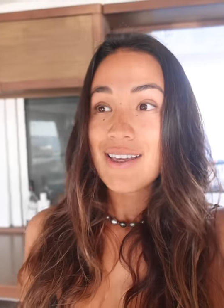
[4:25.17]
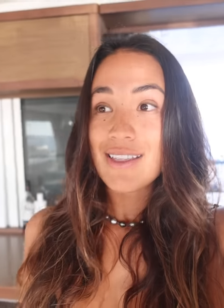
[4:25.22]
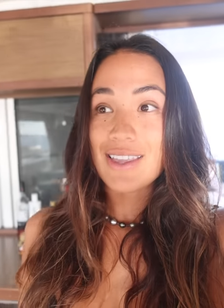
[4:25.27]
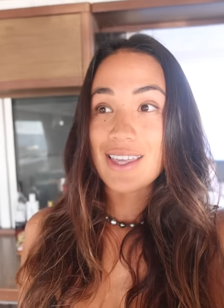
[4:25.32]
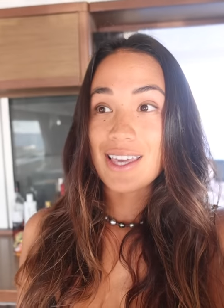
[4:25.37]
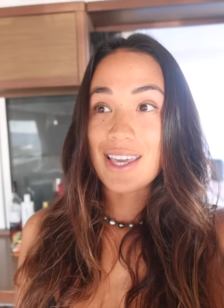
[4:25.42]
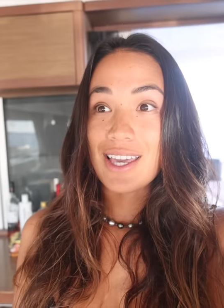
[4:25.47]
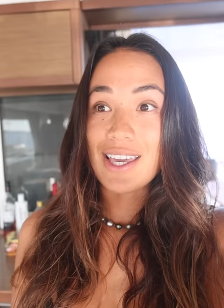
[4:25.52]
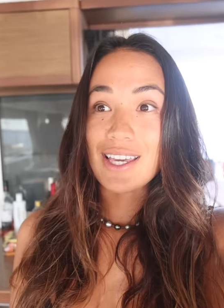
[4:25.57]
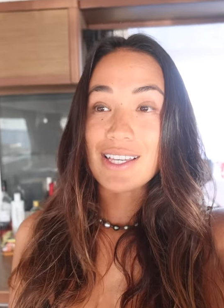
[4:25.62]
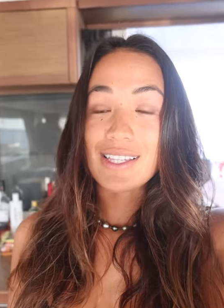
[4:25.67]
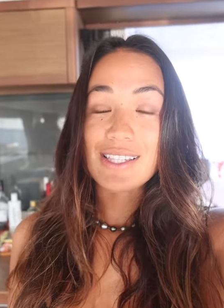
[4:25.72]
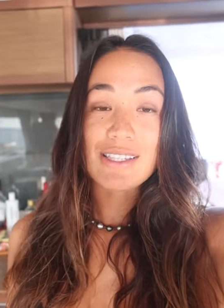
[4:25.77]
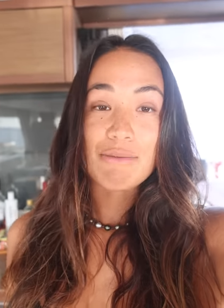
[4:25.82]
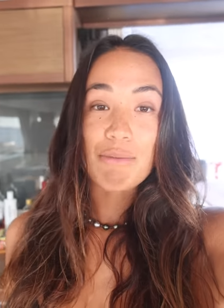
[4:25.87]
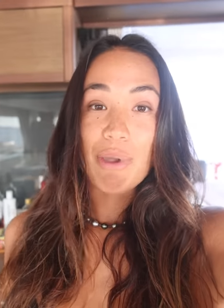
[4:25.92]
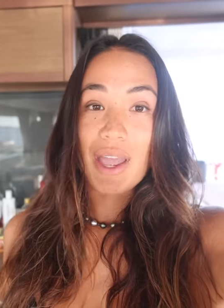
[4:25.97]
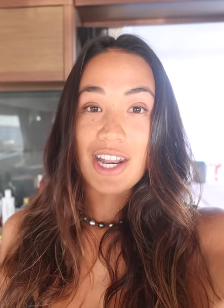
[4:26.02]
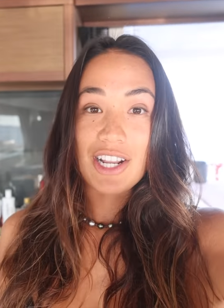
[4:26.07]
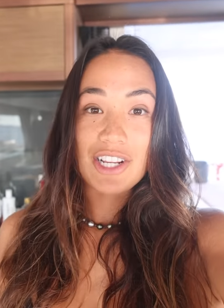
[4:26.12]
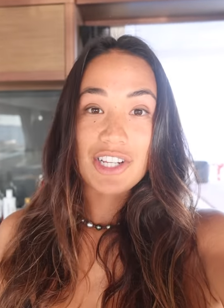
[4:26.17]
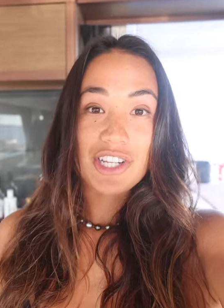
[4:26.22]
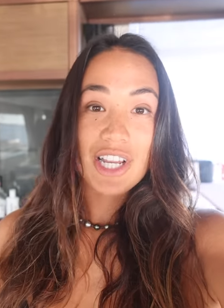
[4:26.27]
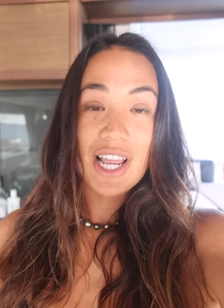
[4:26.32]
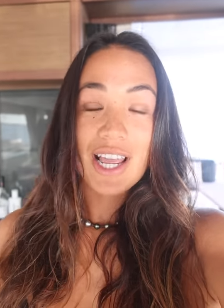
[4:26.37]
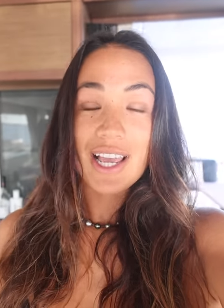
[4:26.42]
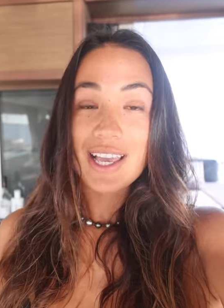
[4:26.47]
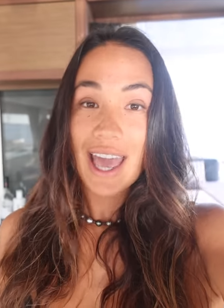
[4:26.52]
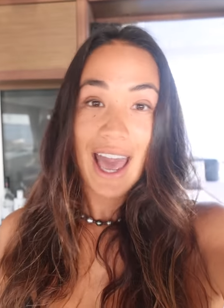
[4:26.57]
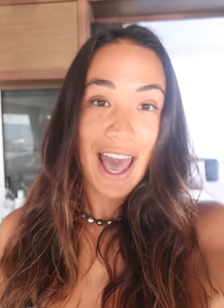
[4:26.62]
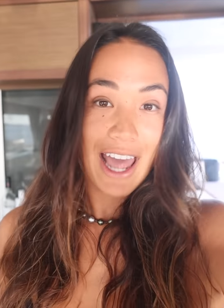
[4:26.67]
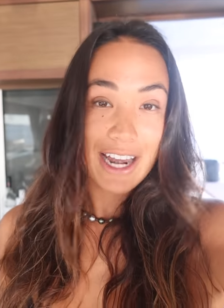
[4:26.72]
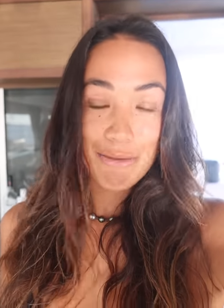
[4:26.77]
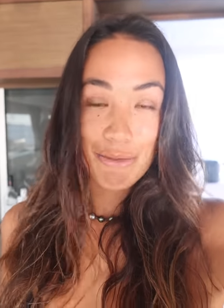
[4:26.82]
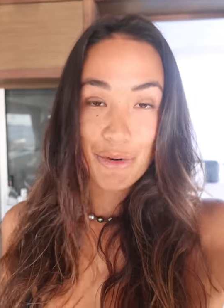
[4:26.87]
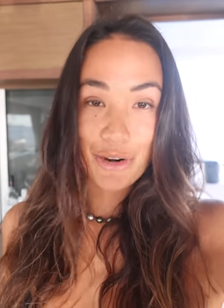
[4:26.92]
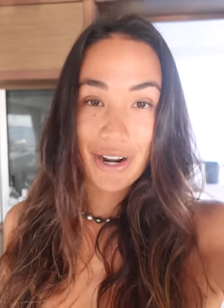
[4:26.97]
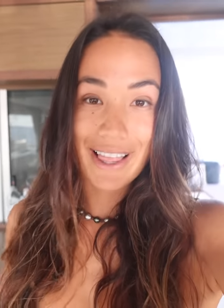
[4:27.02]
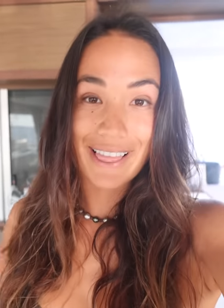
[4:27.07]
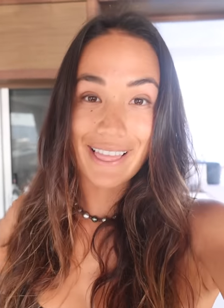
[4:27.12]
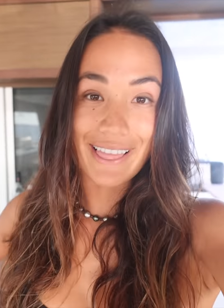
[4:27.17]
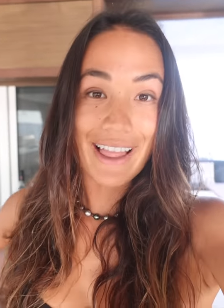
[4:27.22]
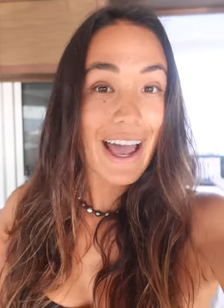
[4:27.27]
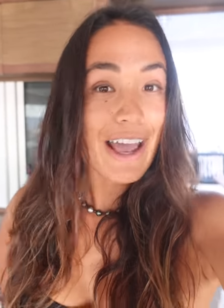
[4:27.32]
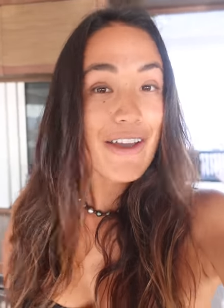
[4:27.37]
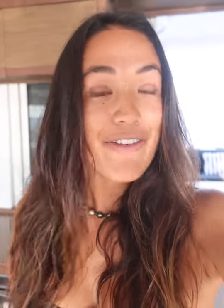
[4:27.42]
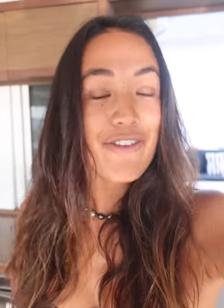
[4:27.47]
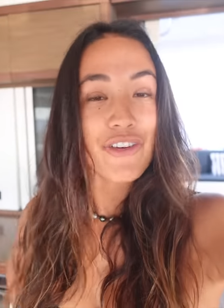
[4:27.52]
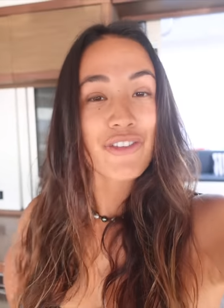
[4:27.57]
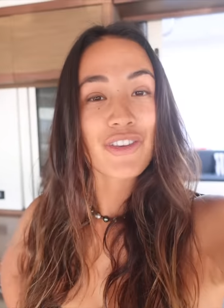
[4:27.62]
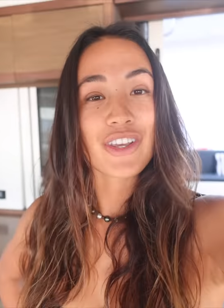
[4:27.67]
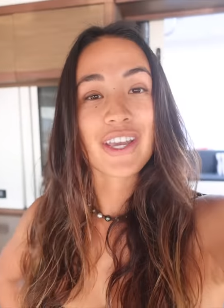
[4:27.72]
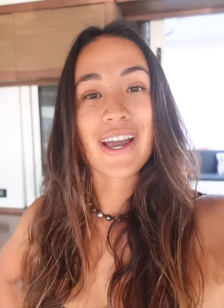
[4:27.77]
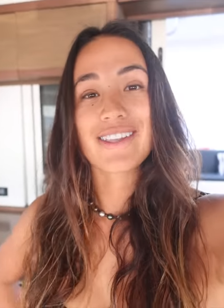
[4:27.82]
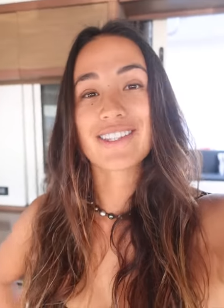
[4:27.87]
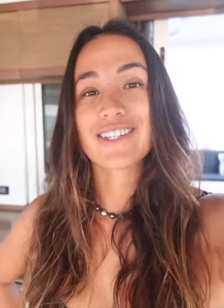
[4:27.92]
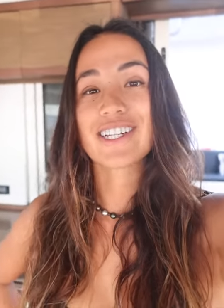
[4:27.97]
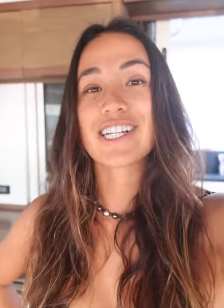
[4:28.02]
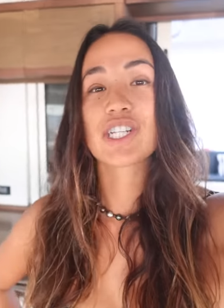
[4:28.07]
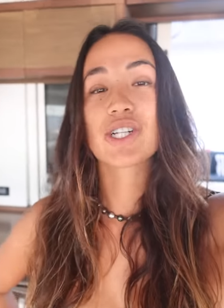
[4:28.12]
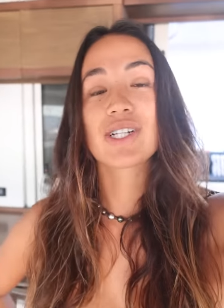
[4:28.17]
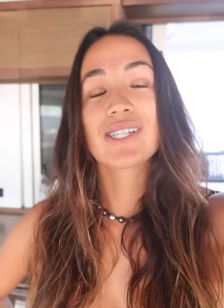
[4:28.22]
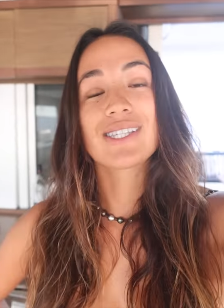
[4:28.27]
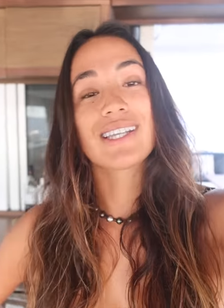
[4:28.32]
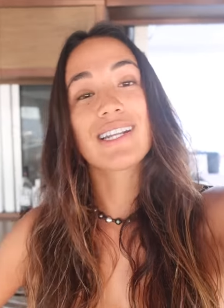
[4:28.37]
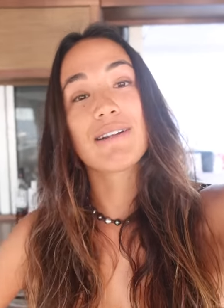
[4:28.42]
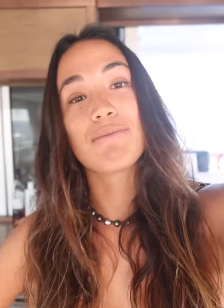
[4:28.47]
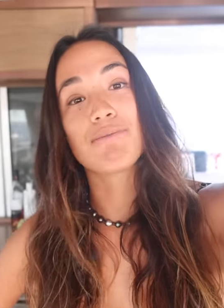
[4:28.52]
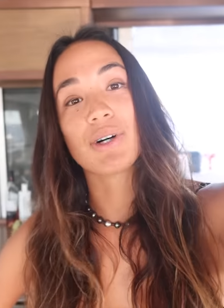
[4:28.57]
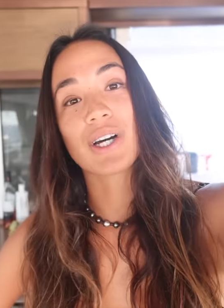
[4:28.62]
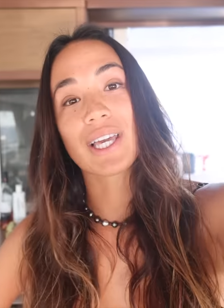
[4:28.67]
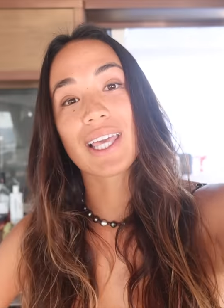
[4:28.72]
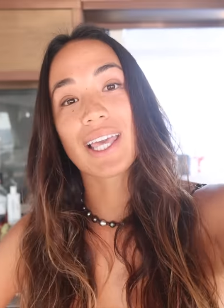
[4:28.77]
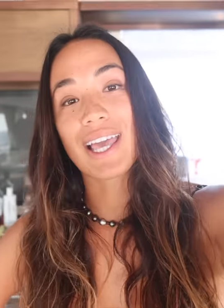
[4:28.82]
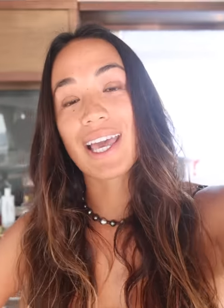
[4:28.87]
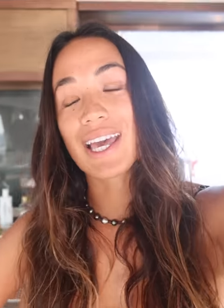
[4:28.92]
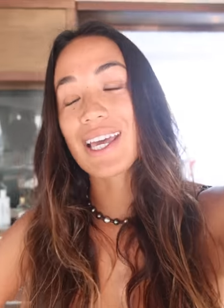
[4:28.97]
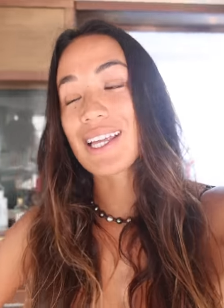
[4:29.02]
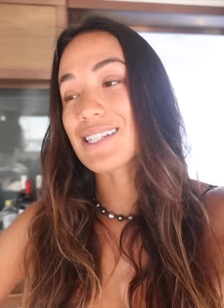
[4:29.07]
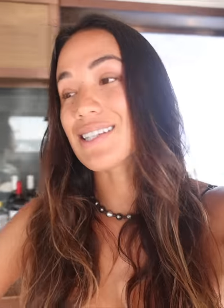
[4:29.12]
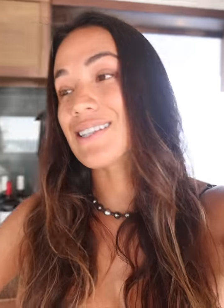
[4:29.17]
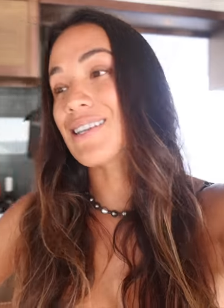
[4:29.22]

the Spanish catamaran life if you guys are interested in booking it.